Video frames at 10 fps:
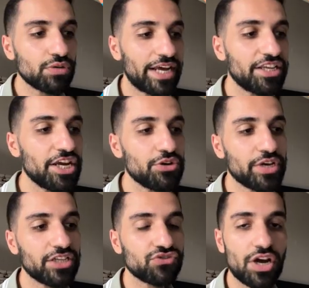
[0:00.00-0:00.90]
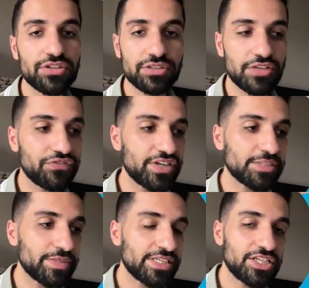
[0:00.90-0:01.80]
and here you can write the first
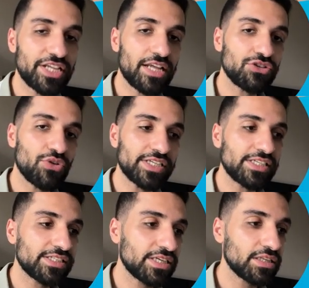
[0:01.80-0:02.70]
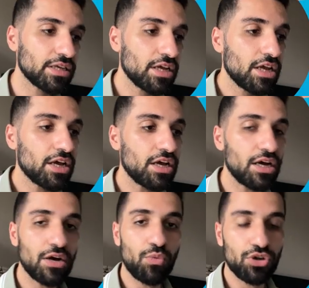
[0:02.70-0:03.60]
message that your assistant
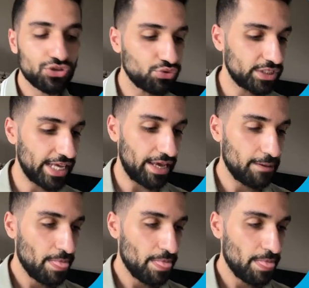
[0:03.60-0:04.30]
wants to say.